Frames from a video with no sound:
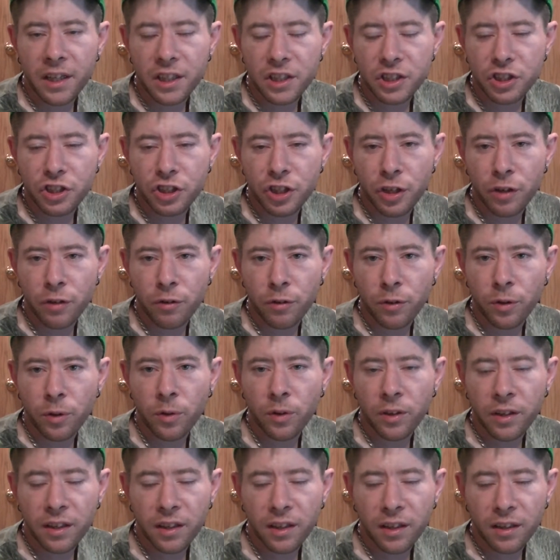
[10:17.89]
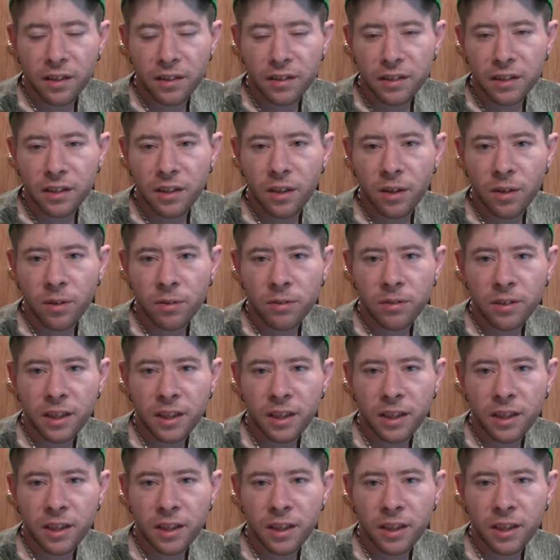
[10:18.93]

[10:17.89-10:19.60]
in general in a,